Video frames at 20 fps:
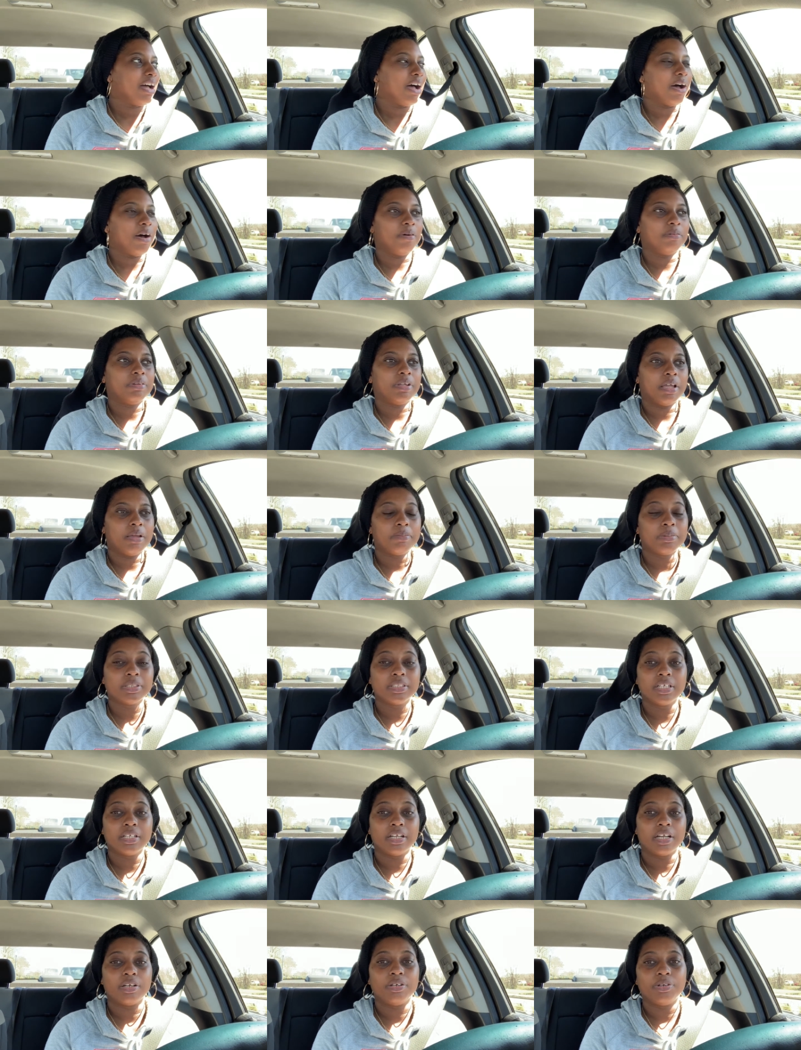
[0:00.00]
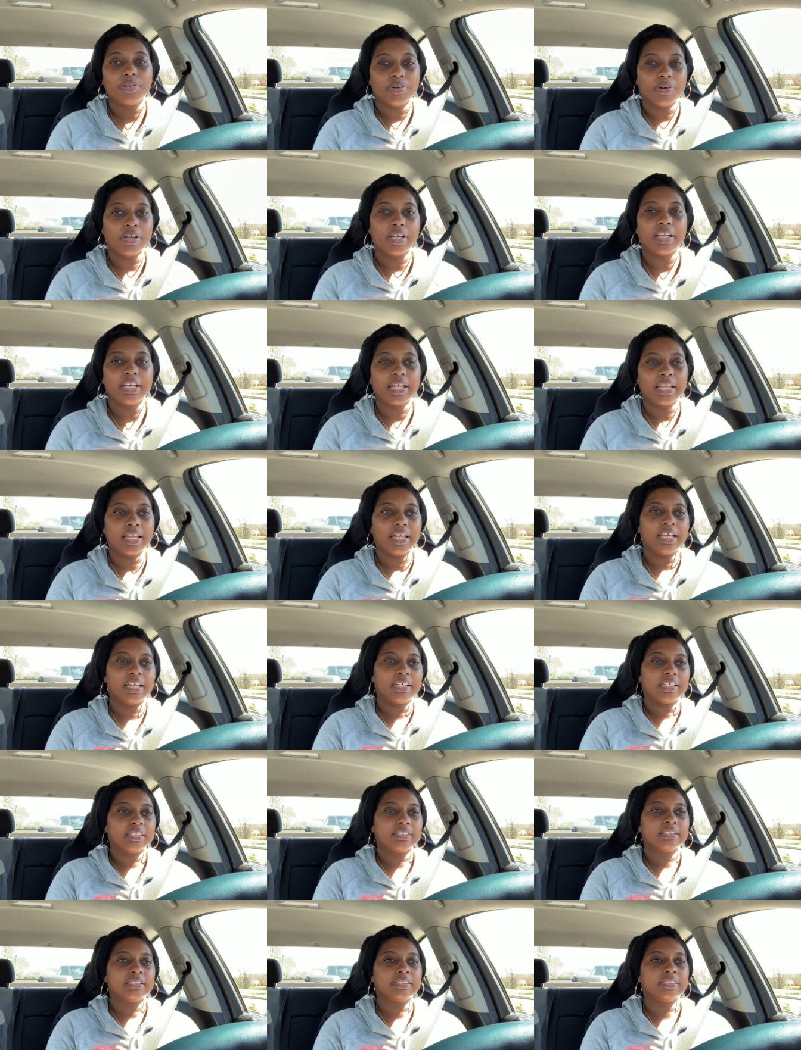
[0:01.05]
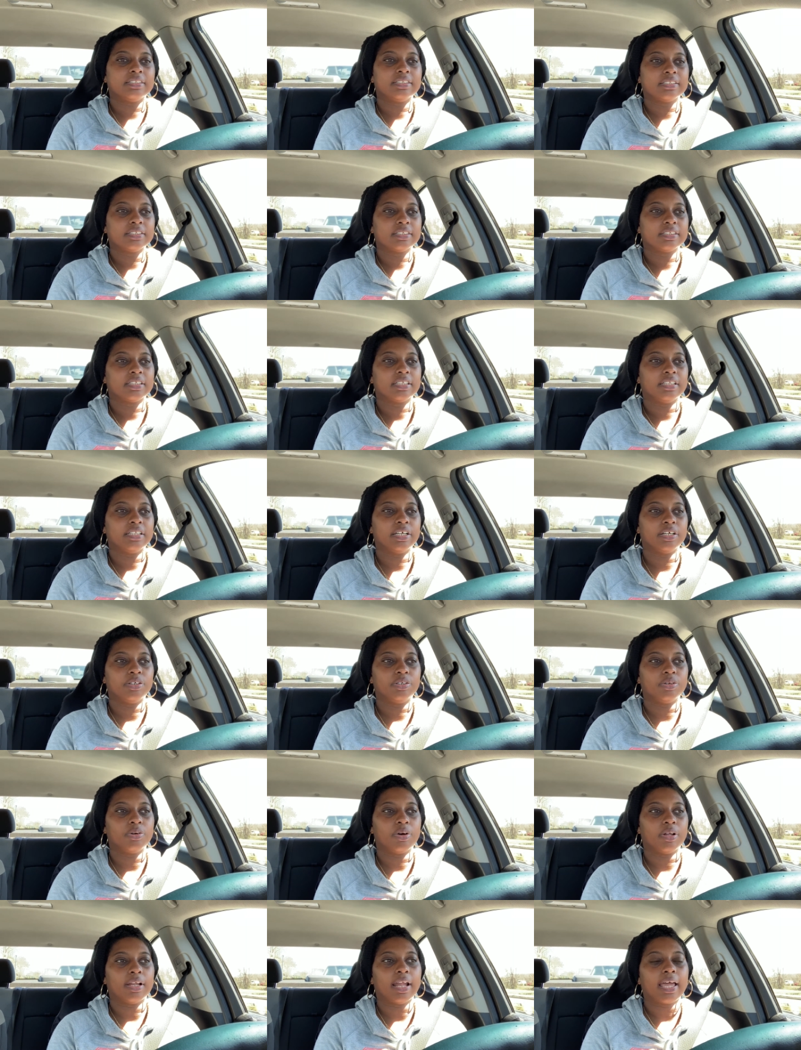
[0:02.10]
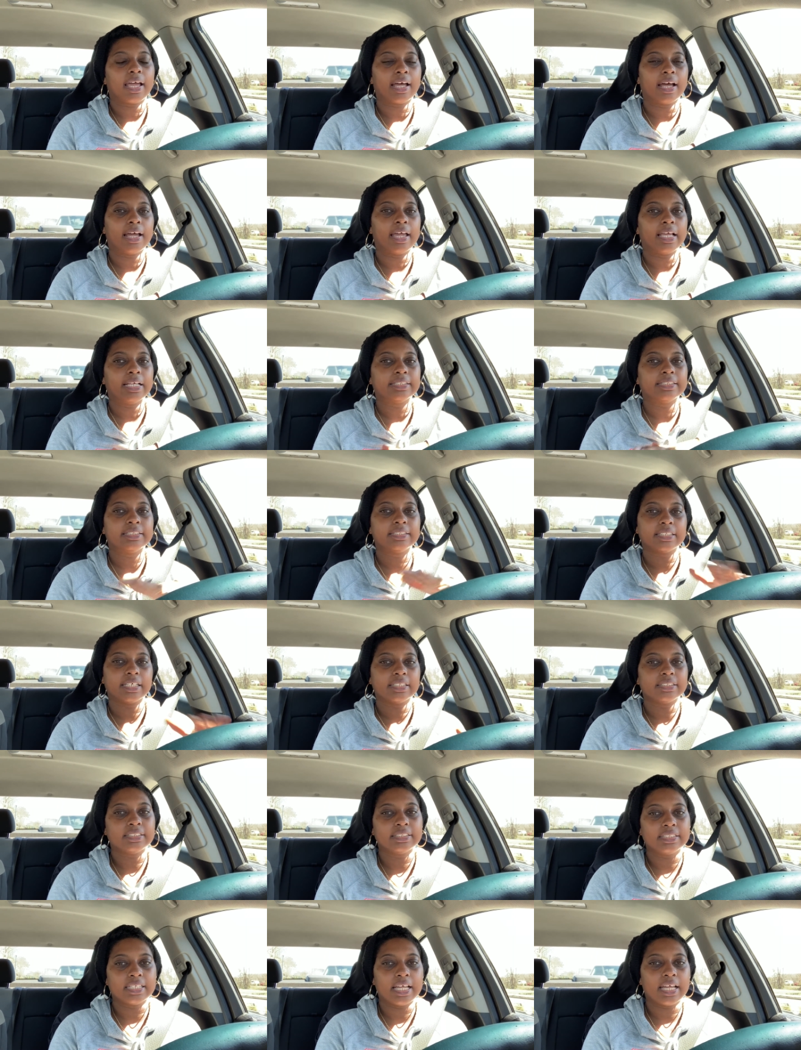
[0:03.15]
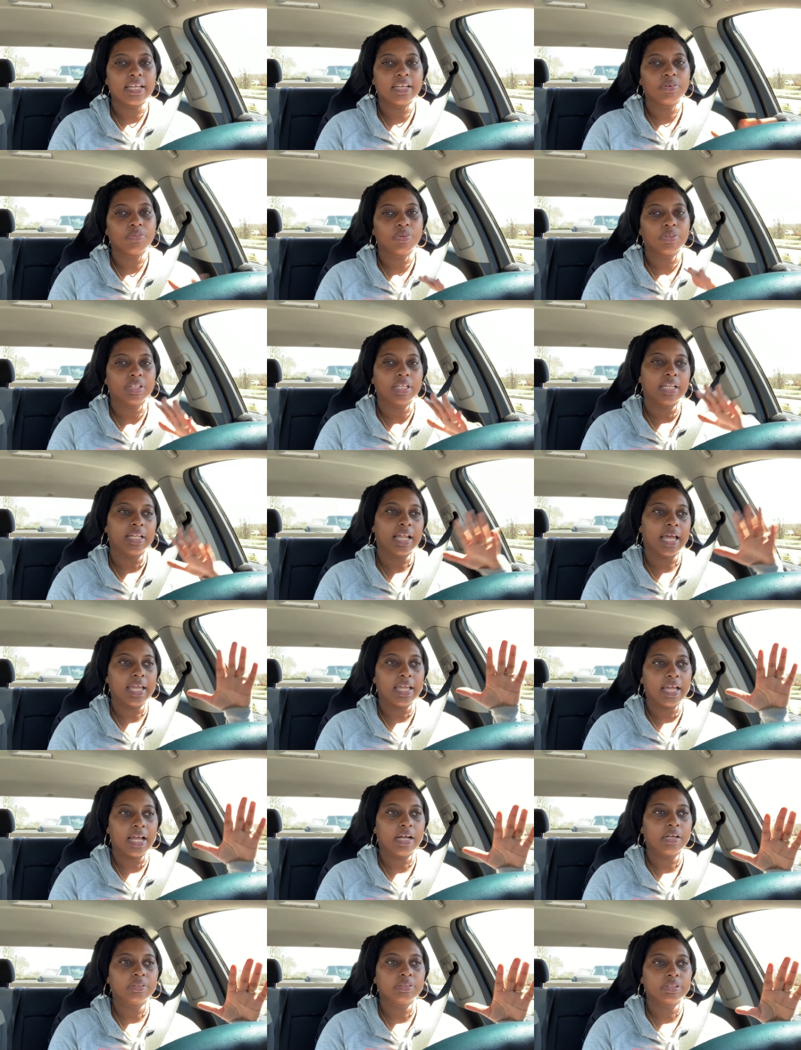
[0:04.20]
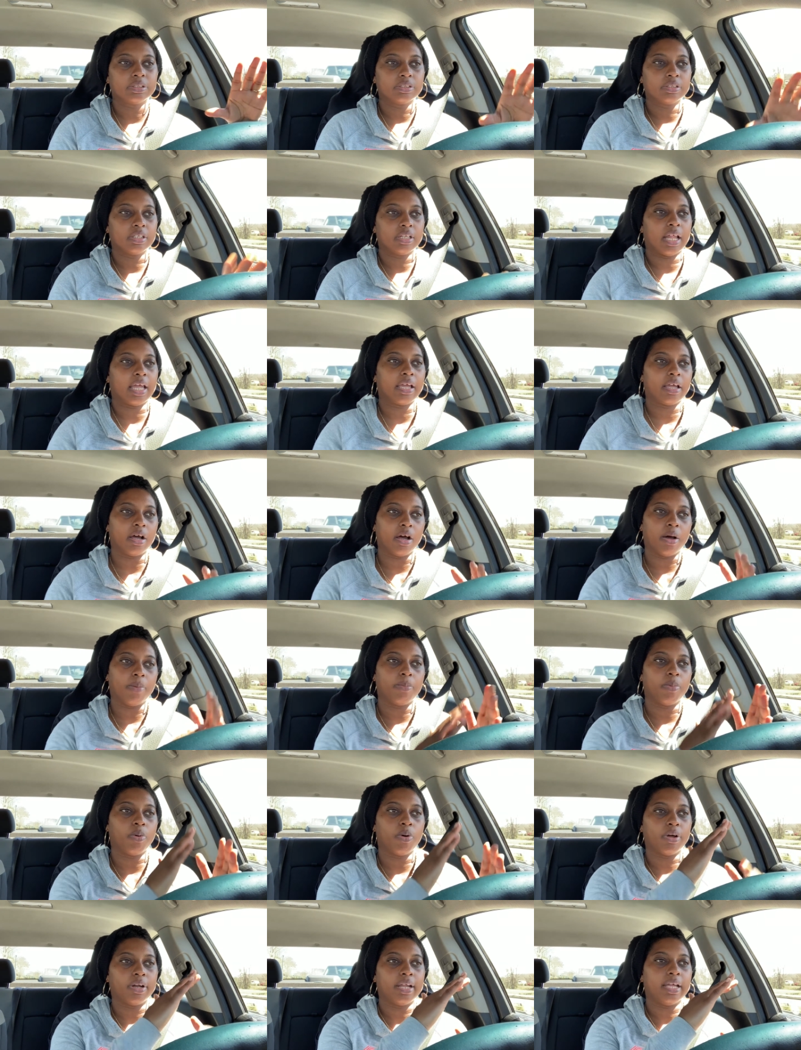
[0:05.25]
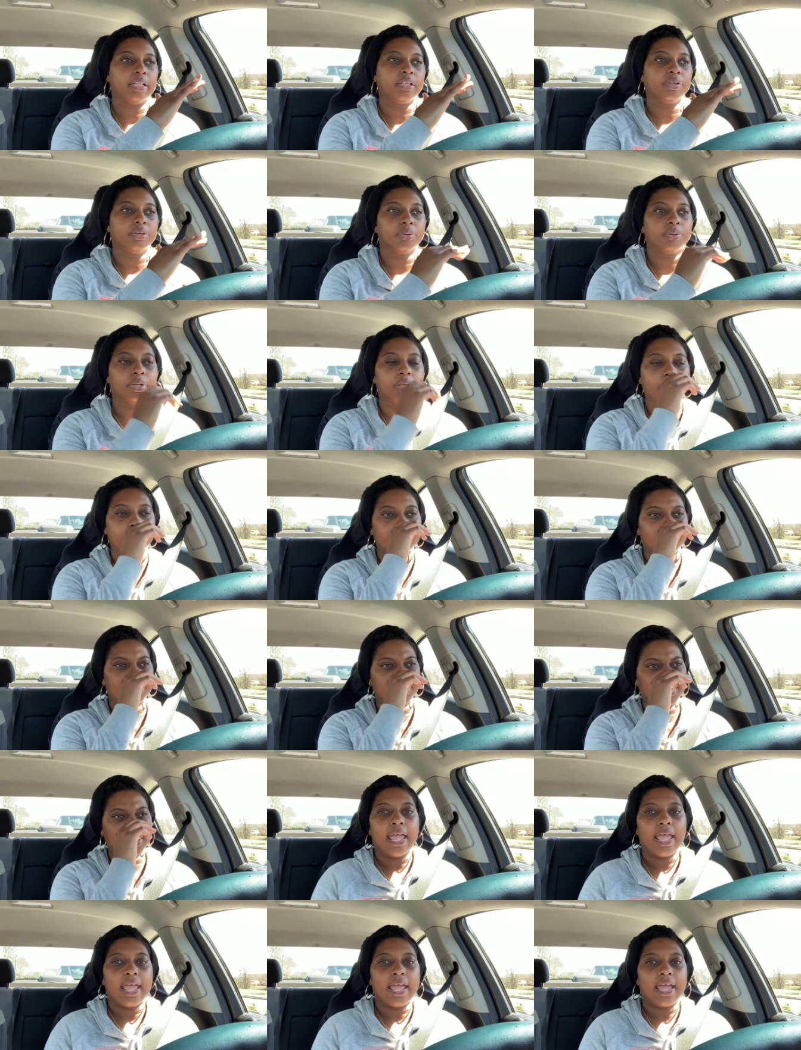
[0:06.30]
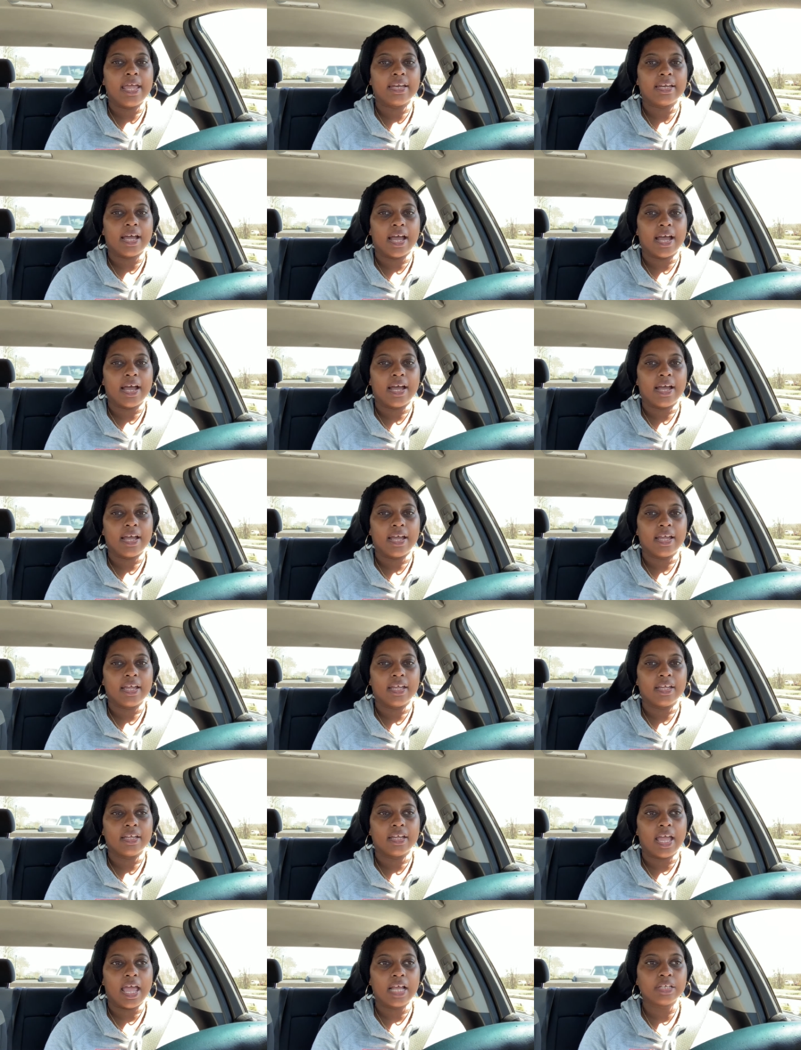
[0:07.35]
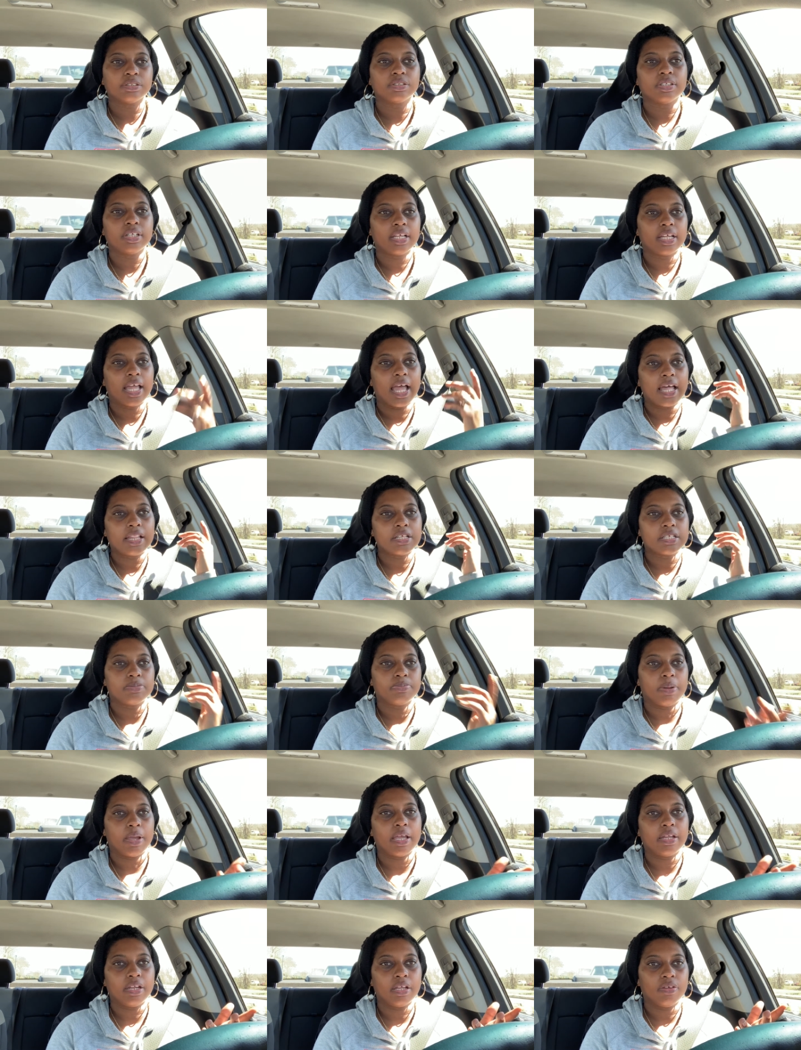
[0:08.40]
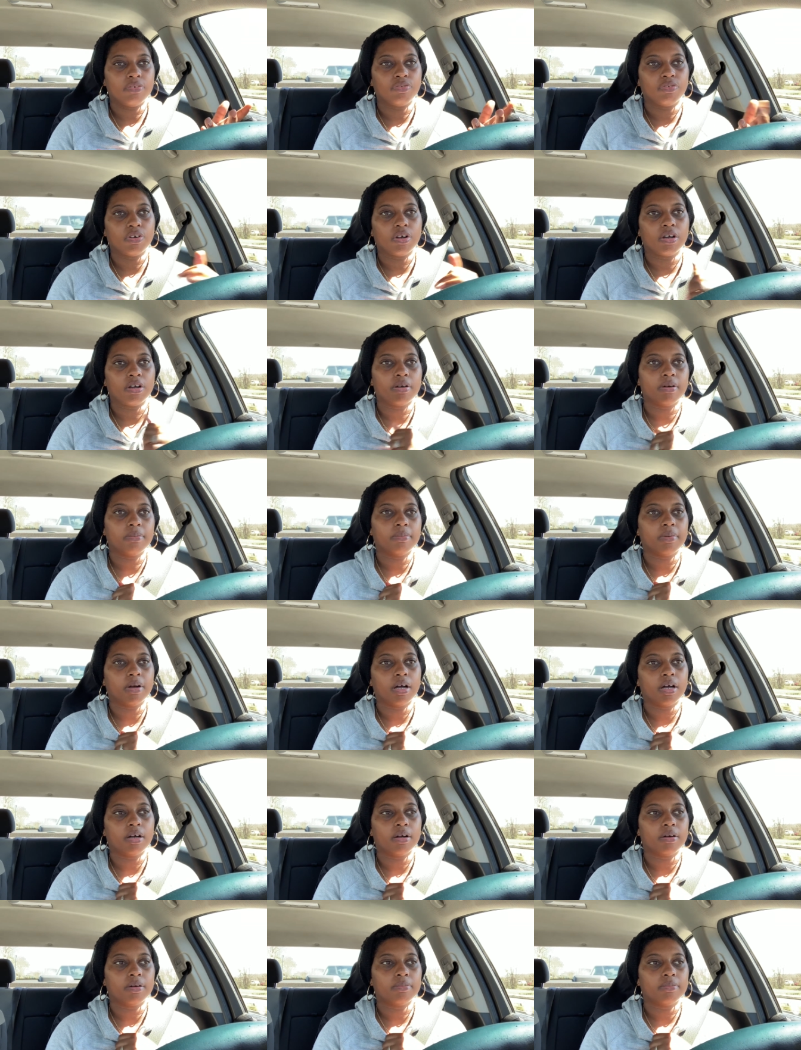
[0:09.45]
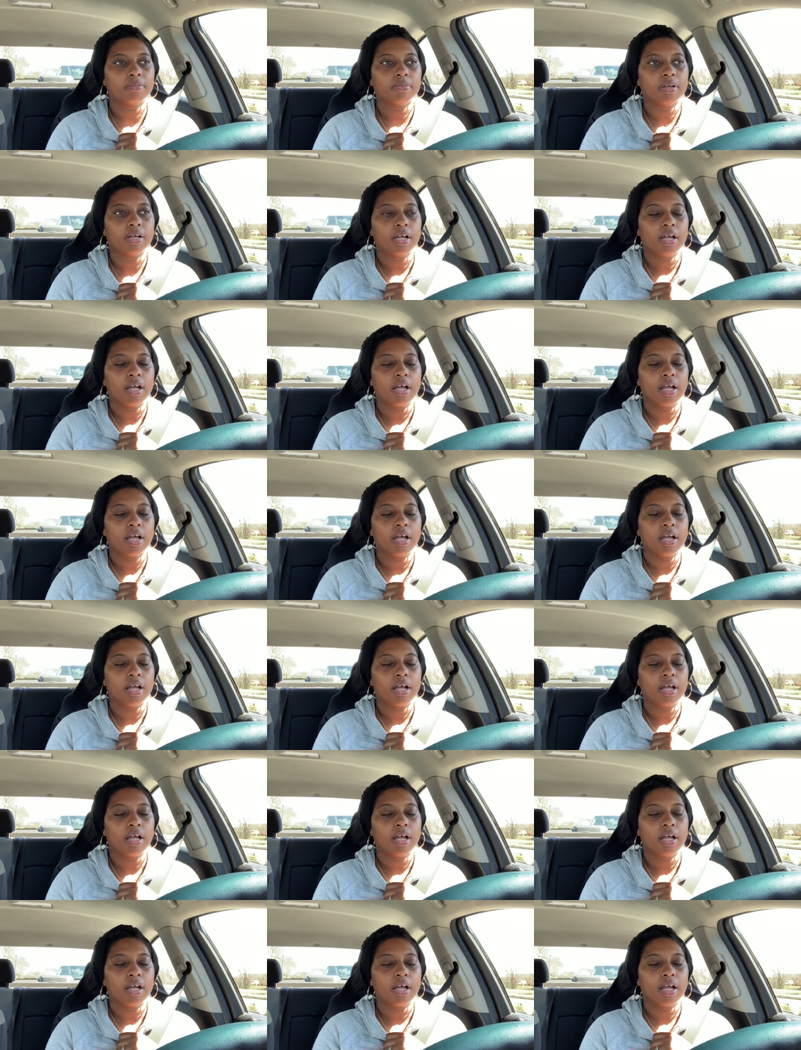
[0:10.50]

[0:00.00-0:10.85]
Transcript: um, the image that they're doing is they're doing like a sunset with the lighthouse like up on a little hill. And I actually got this painting from um,